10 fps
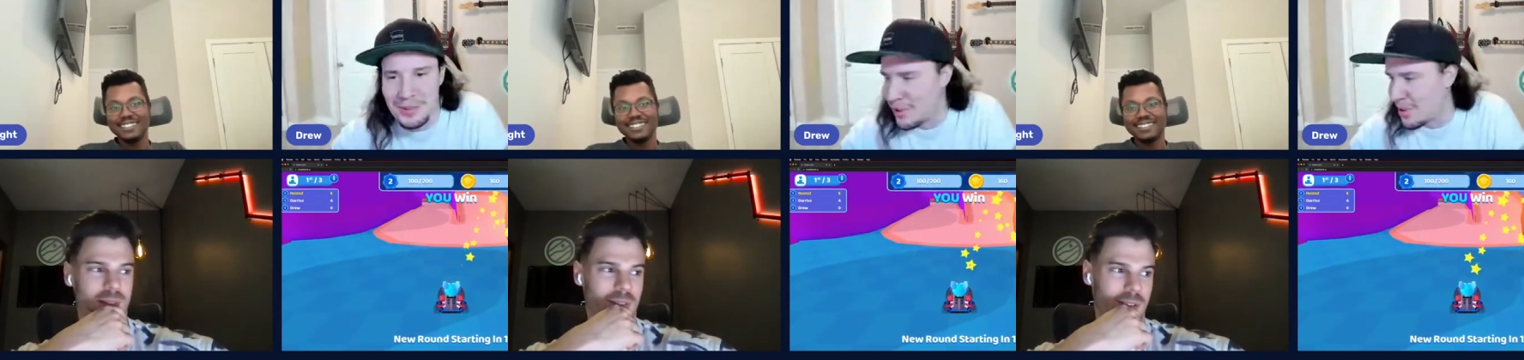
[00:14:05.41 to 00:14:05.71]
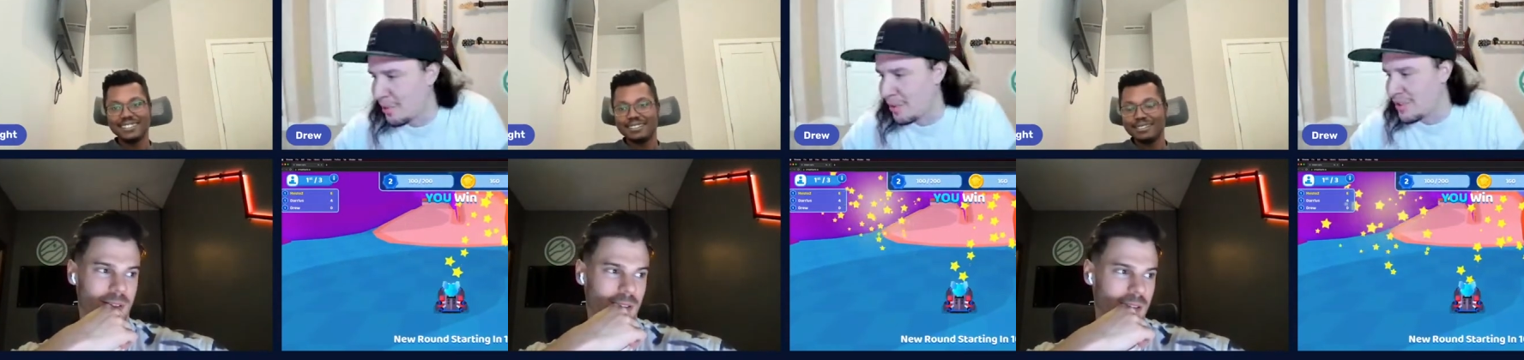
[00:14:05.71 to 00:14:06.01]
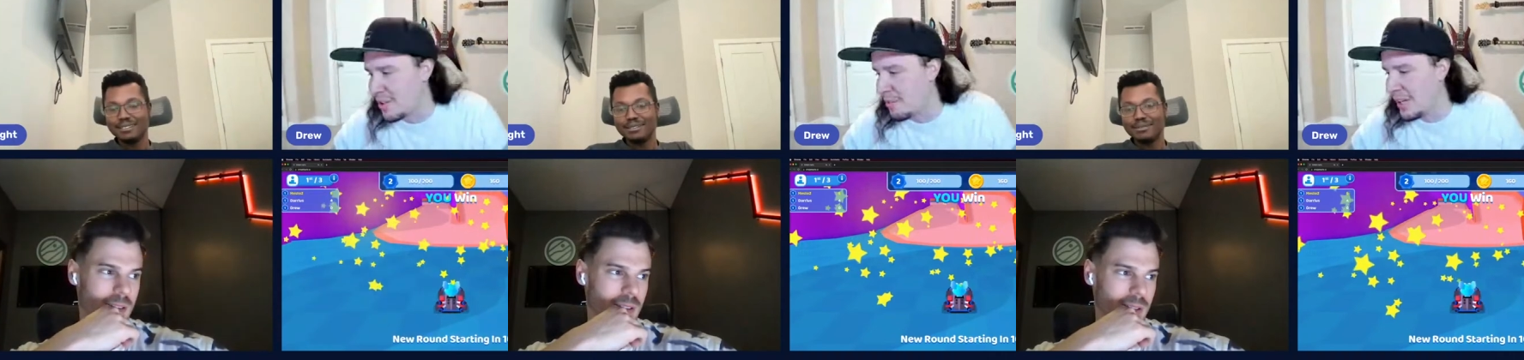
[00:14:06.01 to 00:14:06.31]
Speaker 1: What are some of the
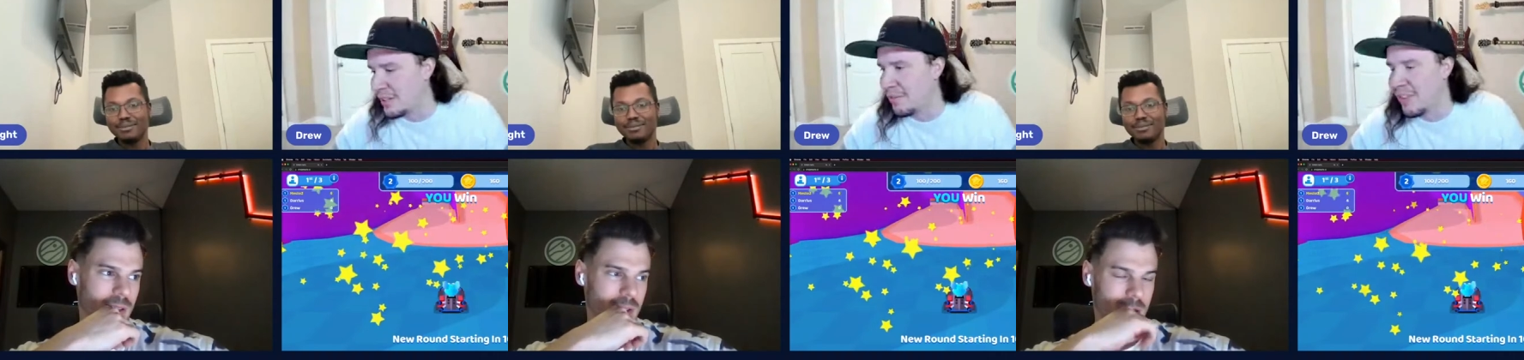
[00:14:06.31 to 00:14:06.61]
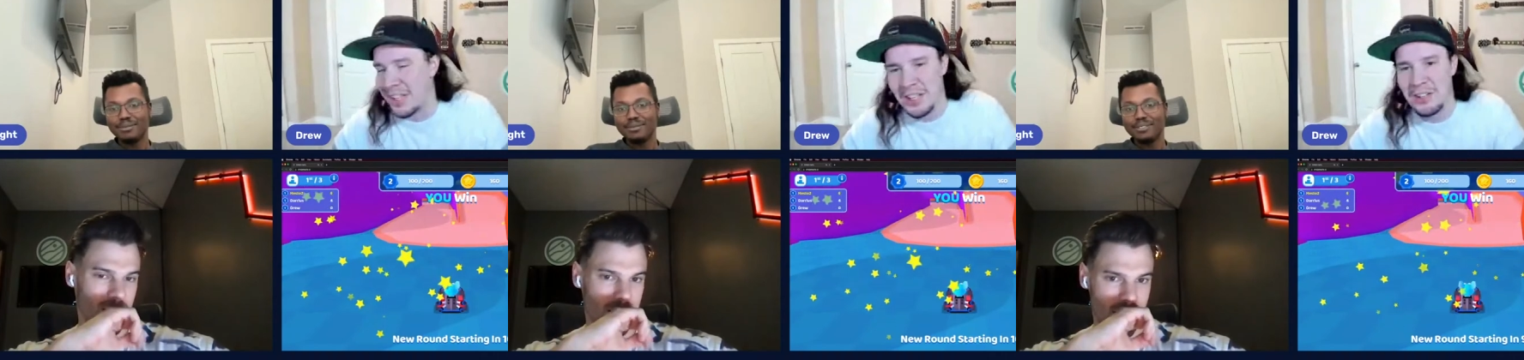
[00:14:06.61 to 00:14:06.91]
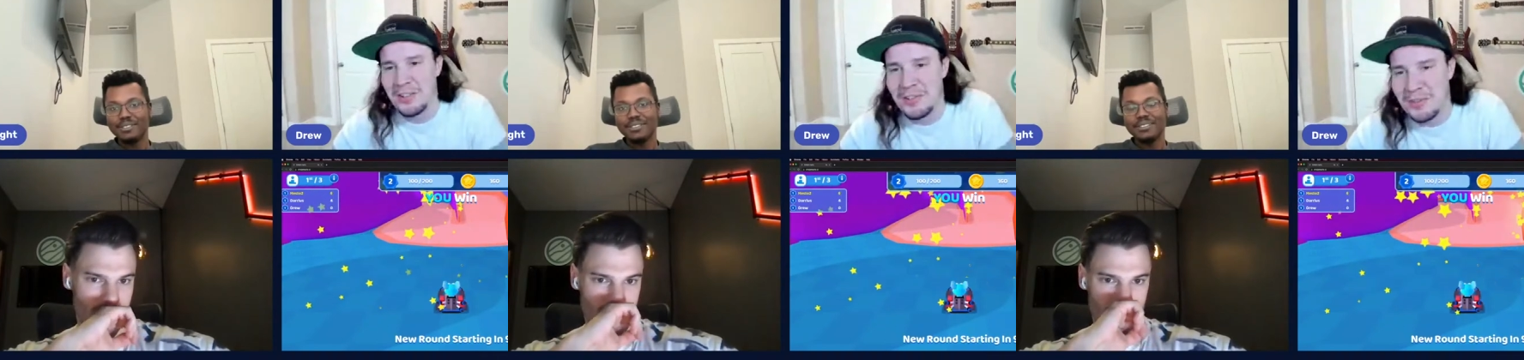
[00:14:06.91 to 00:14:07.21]
ones that have made
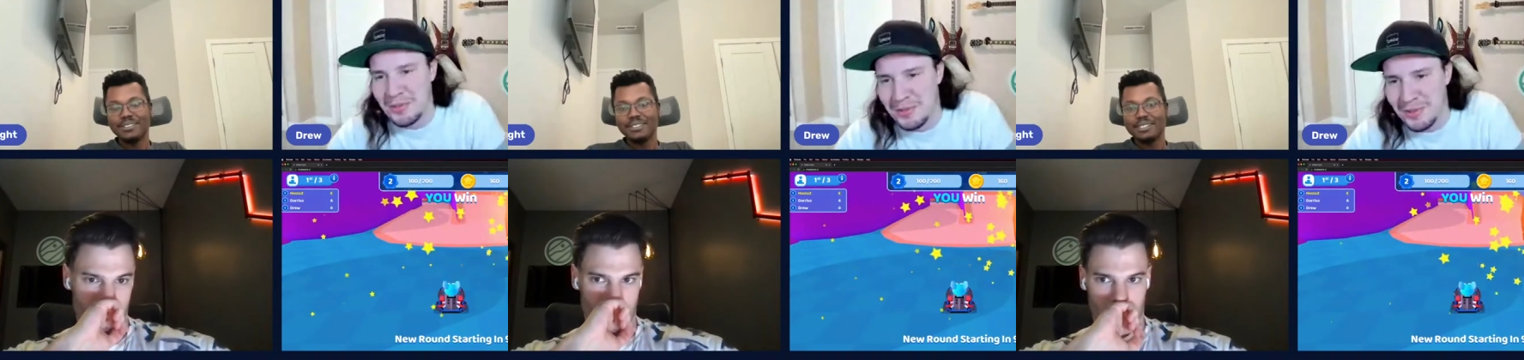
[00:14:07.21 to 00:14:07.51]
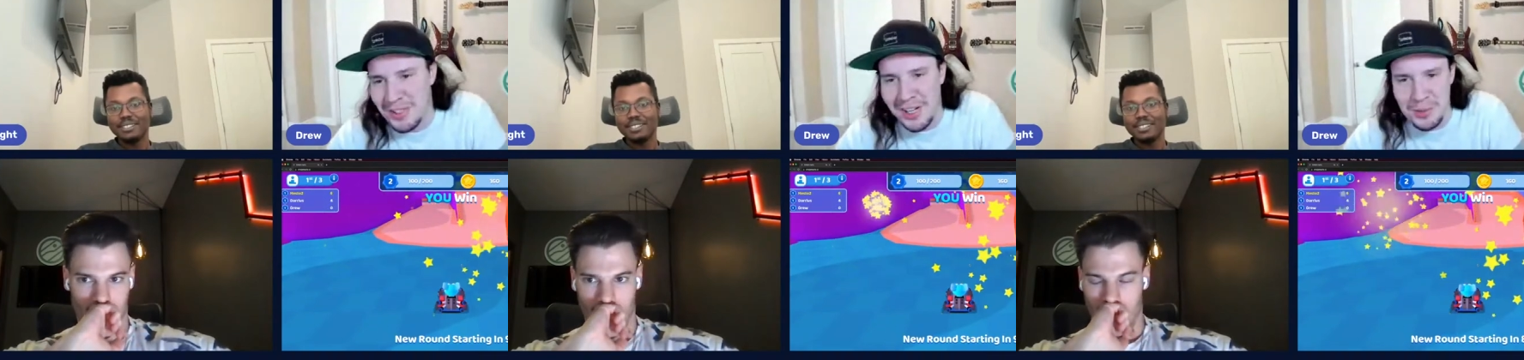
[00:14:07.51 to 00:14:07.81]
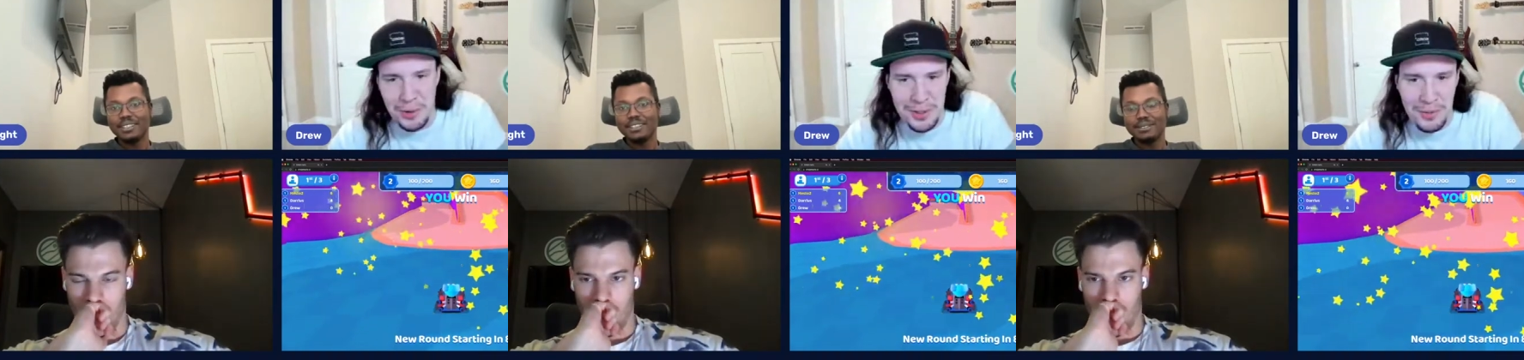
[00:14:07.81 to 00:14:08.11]
like?
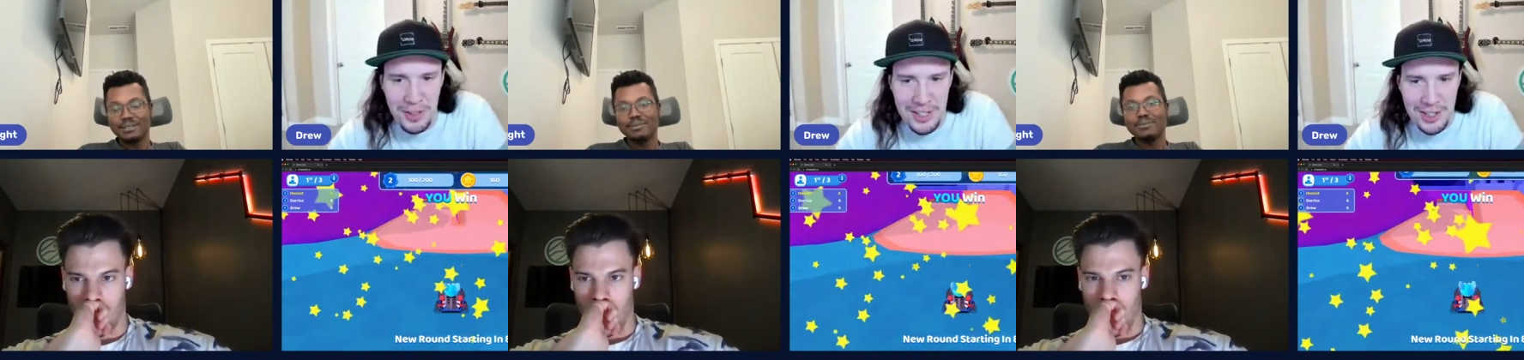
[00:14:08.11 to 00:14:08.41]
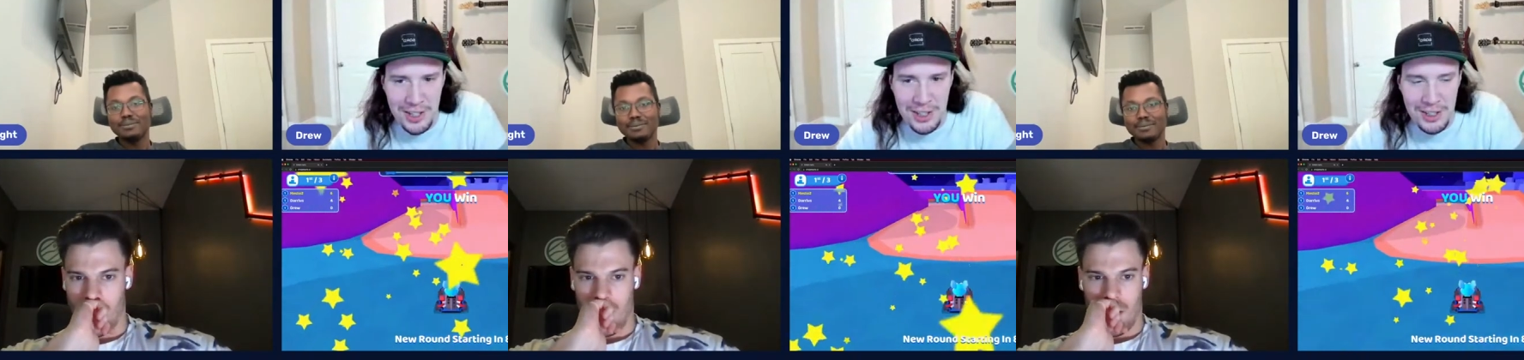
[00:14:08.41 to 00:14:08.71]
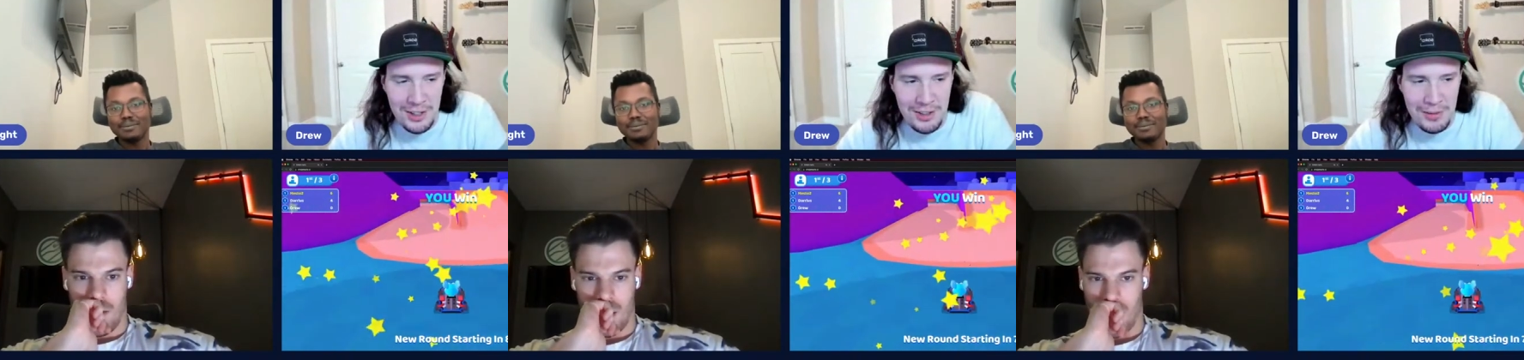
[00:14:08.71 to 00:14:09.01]
What are some of like
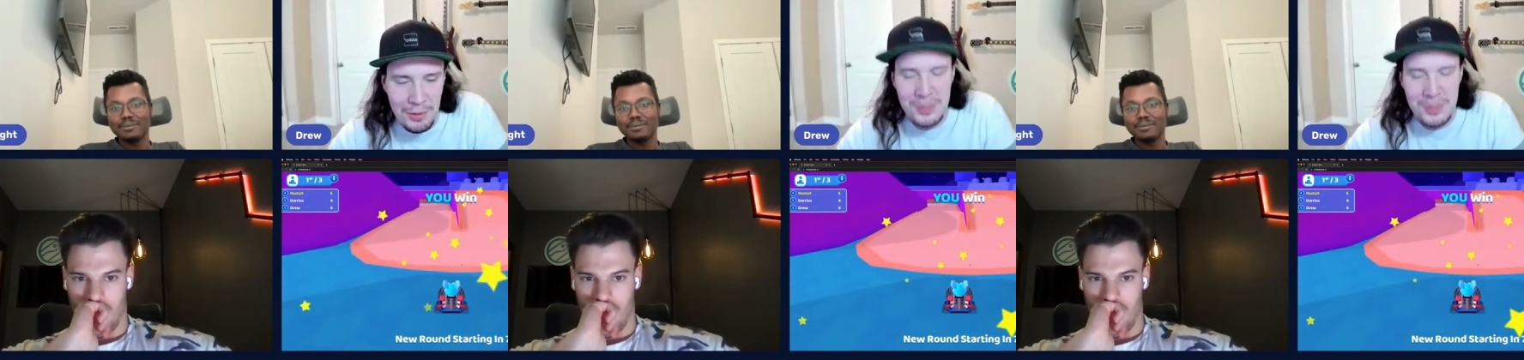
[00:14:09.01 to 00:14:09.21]
your?